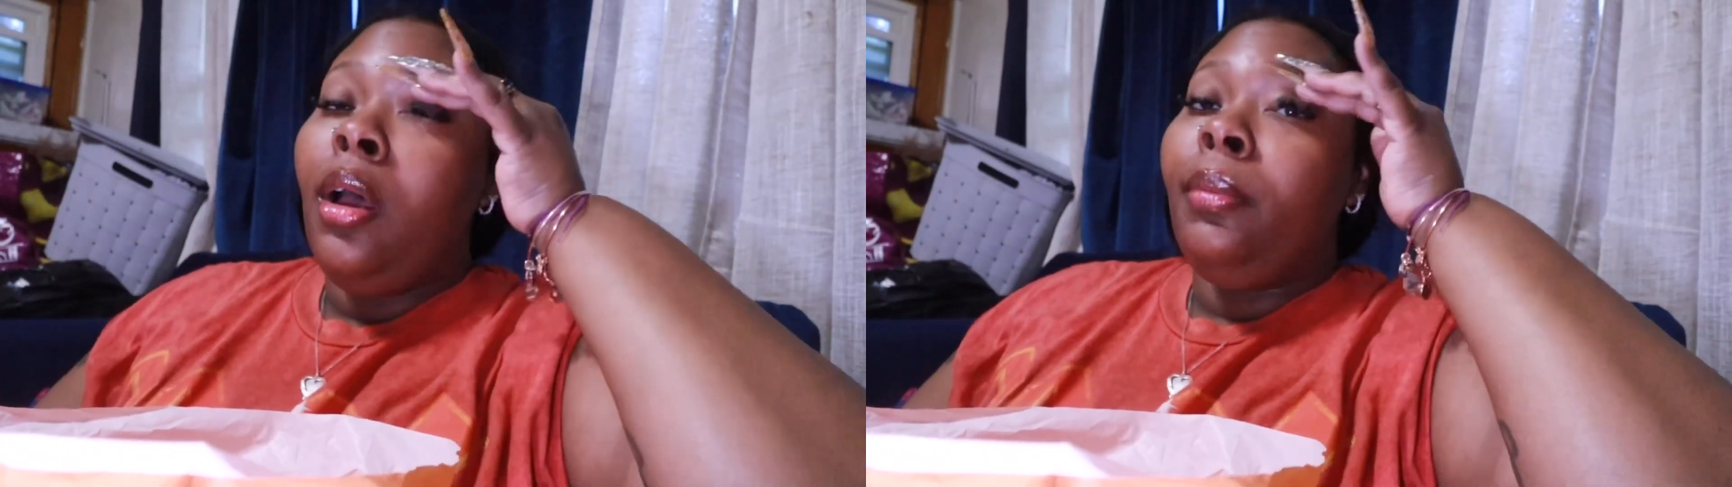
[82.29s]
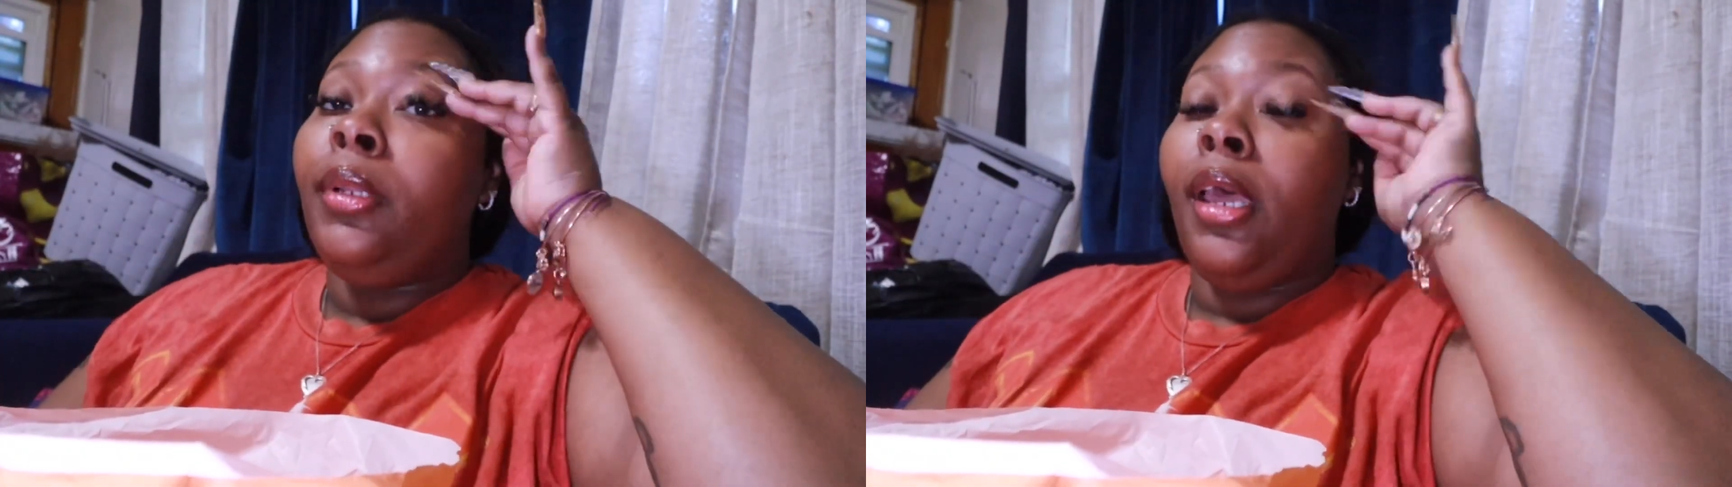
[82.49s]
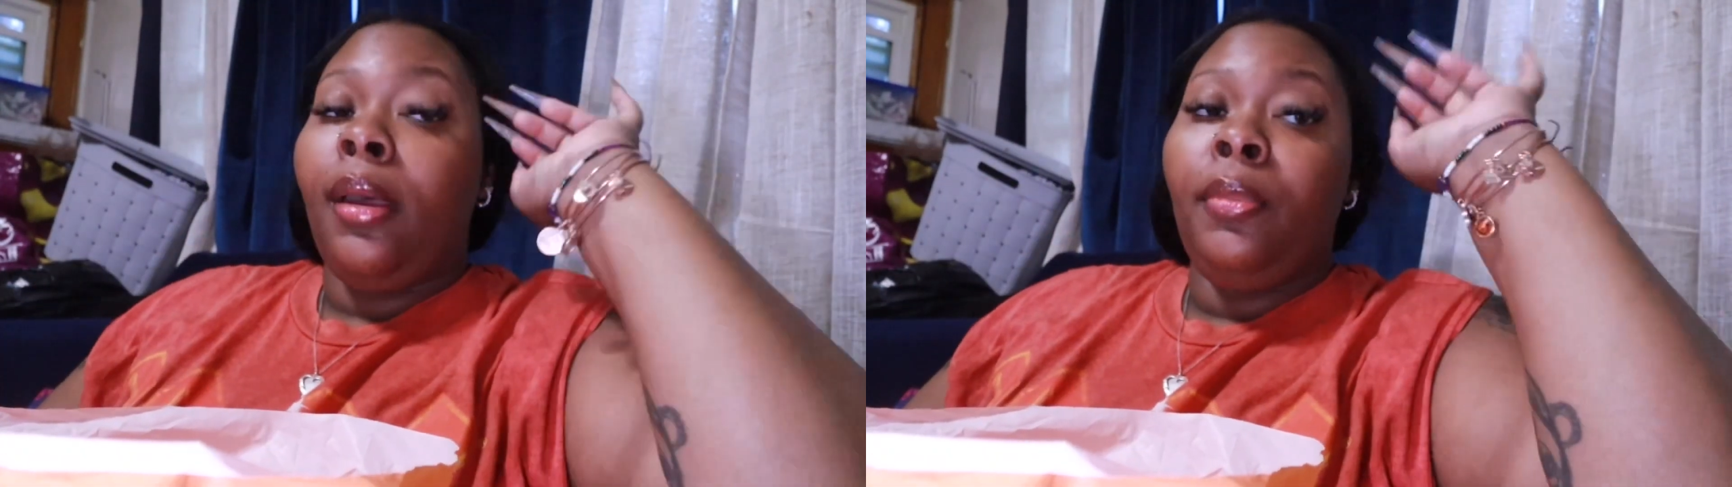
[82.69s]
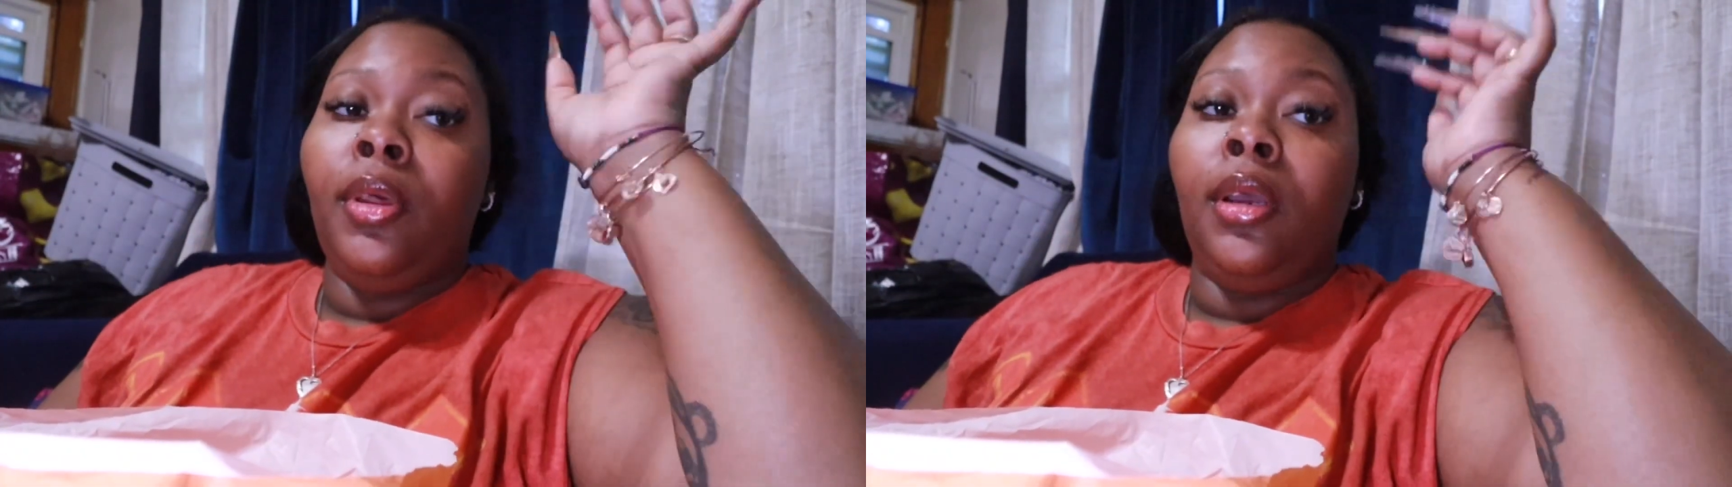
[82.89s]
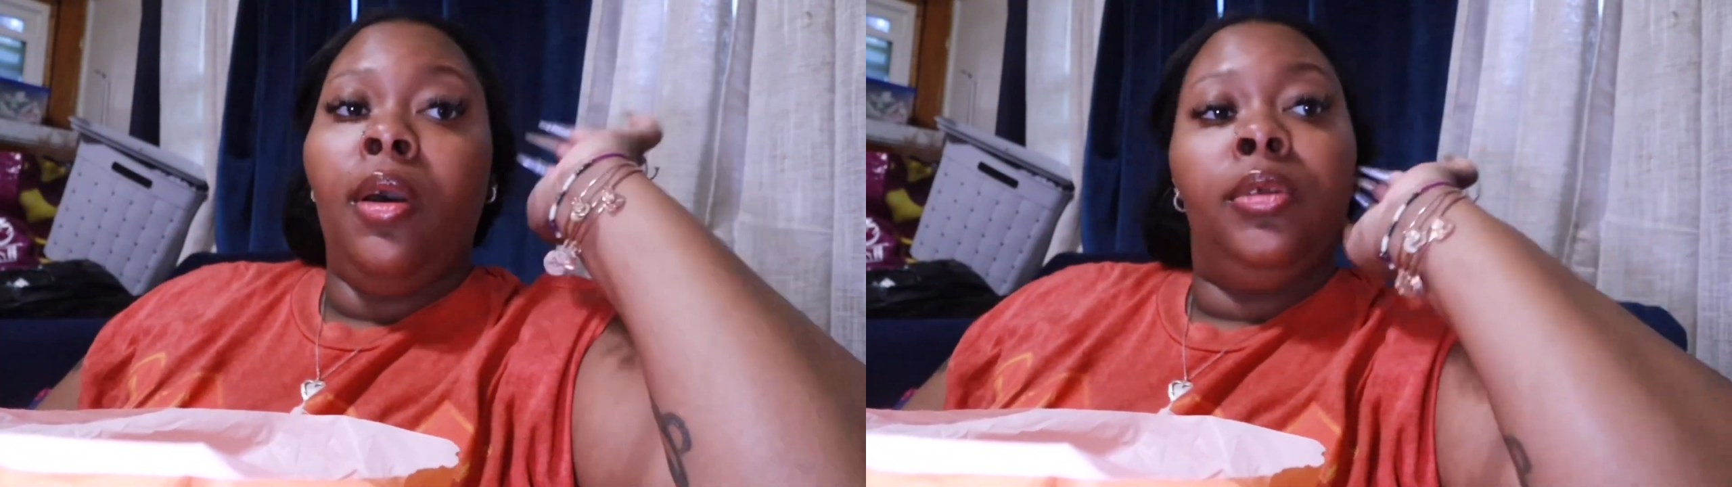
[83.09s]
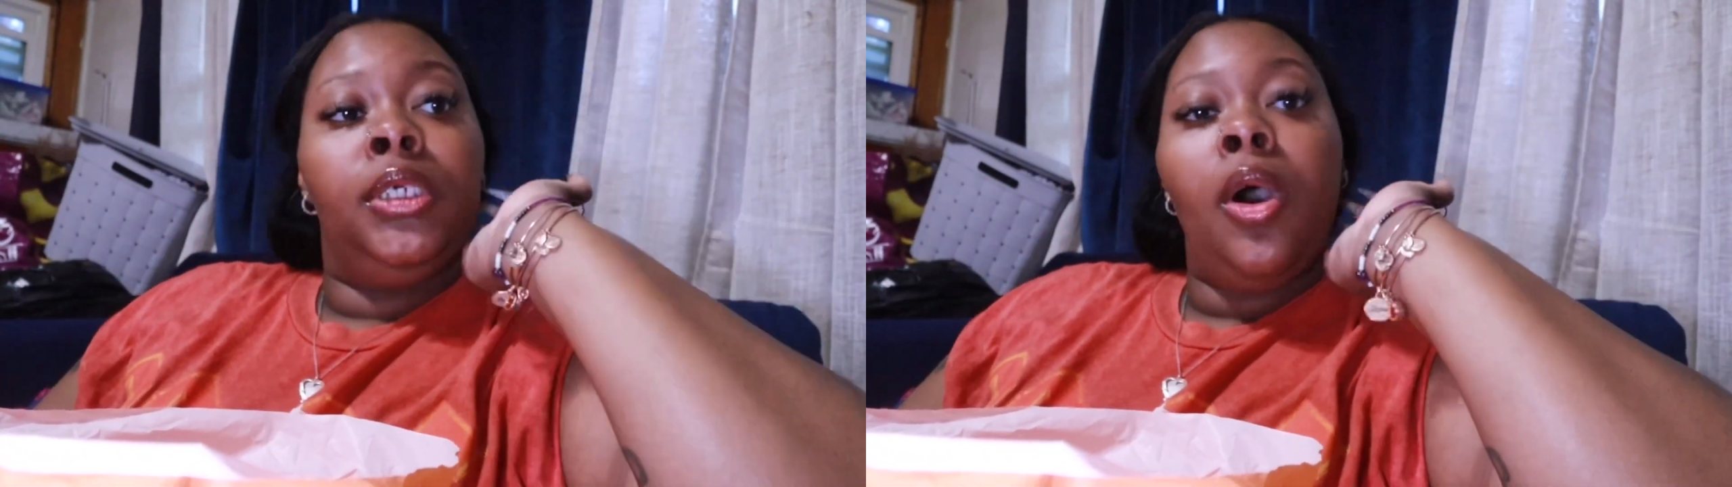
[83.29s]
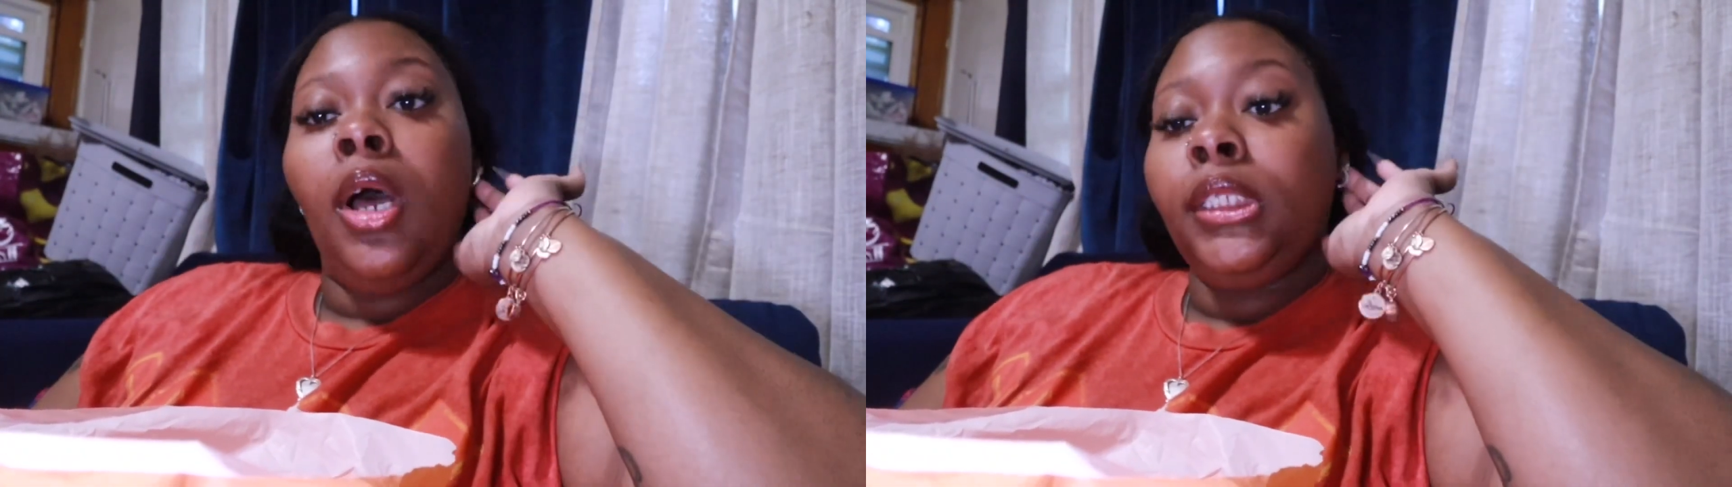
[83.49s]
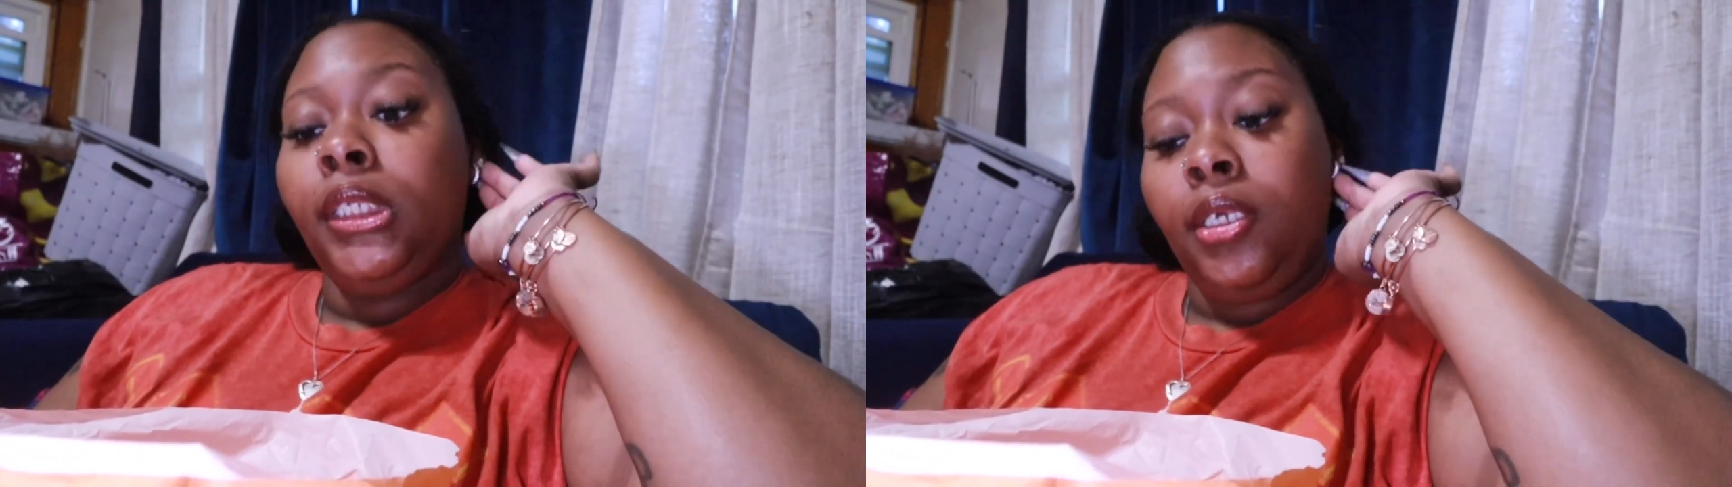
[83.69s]
feel like I'm gonna go to
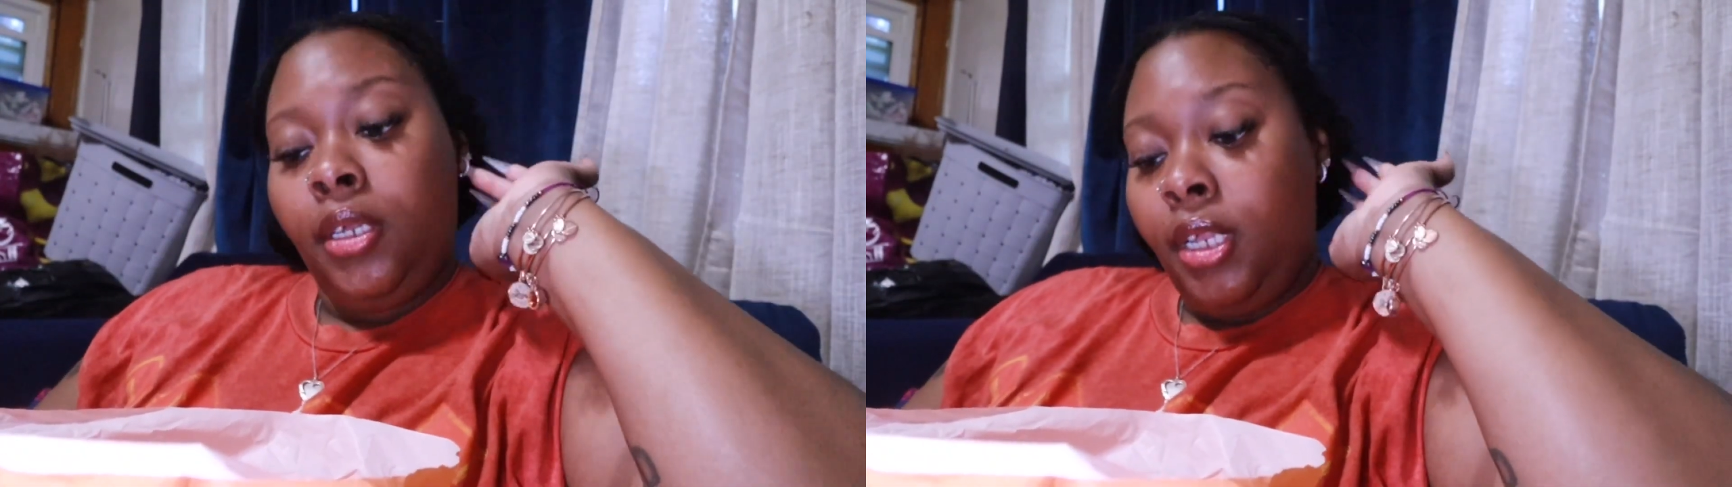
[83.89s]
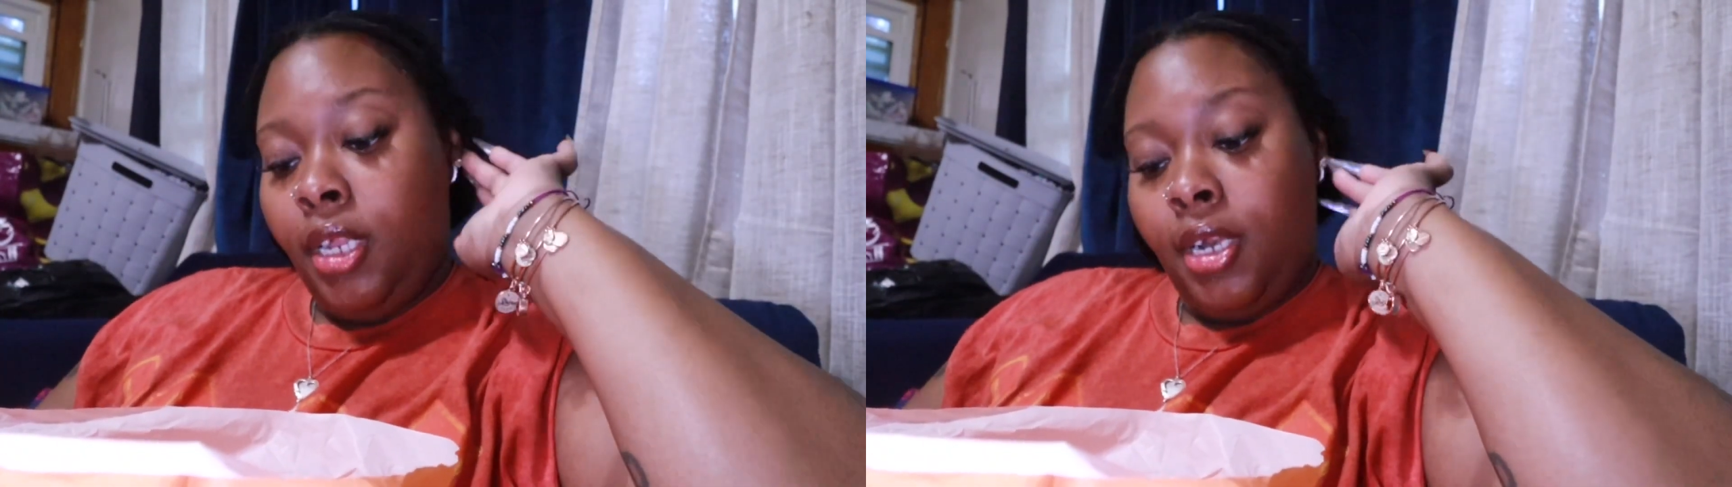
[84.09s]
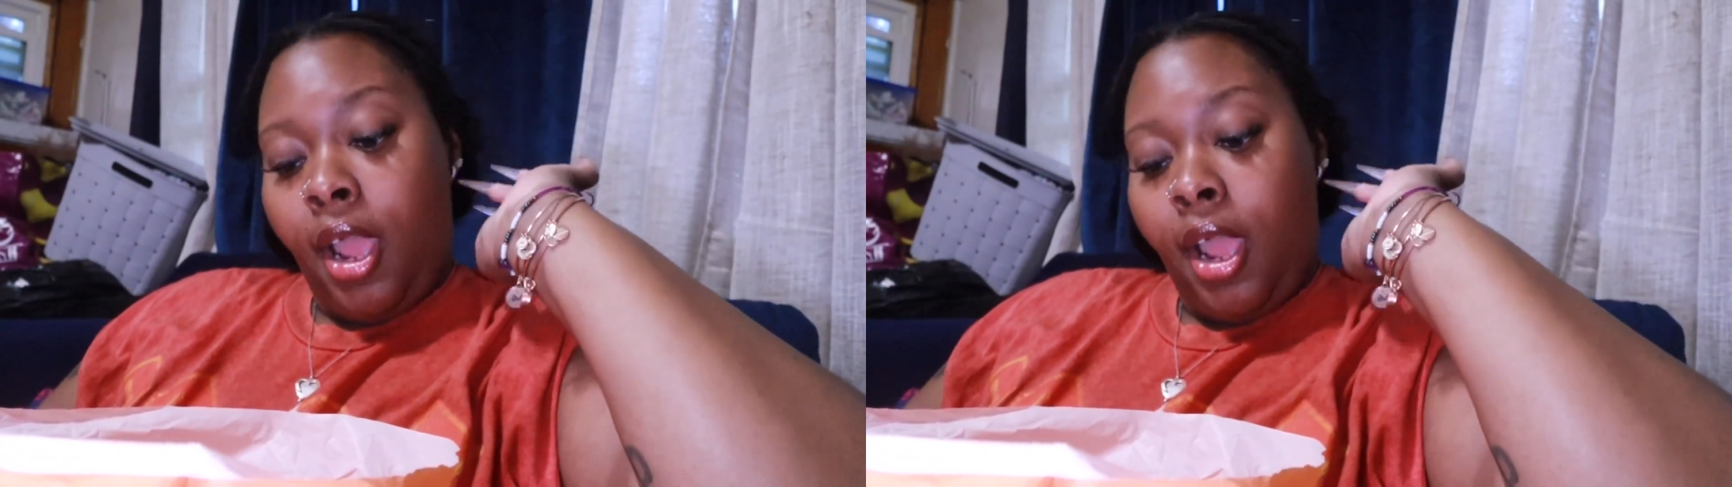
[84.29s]
Ulta and